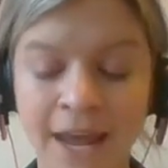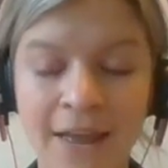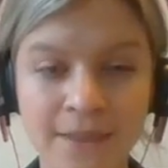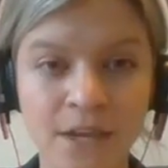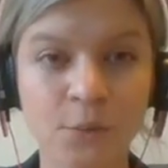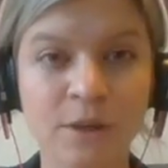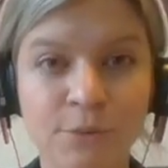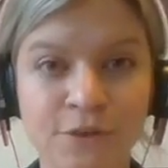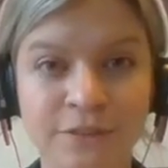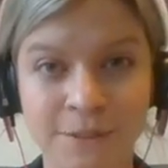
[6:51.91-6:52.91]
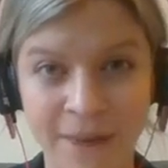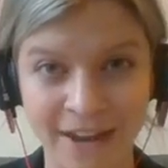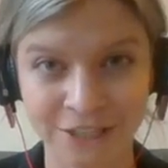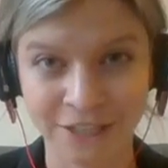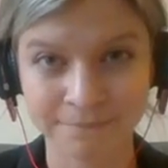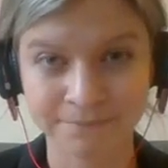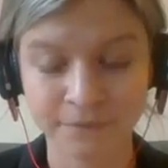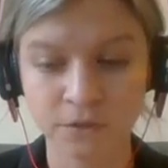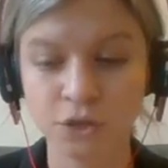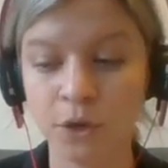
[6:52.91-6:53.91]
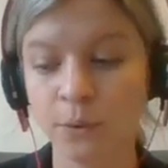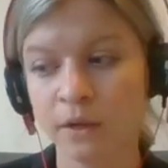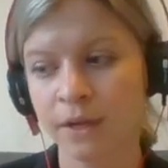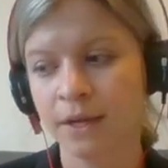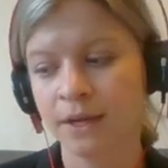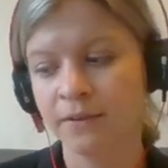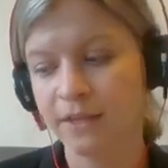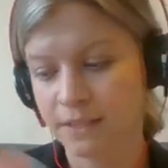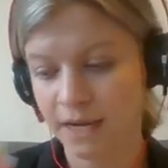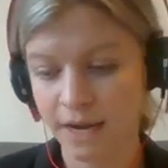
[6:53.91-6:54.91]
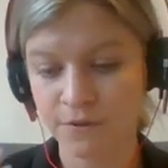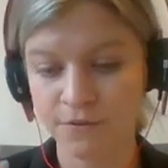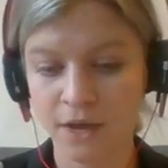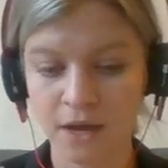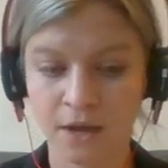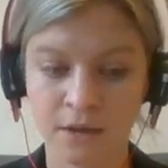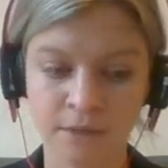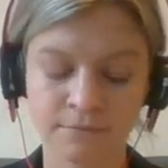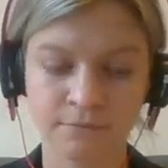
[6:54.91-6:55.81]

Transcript: And then we move to packaging. So that's kind of the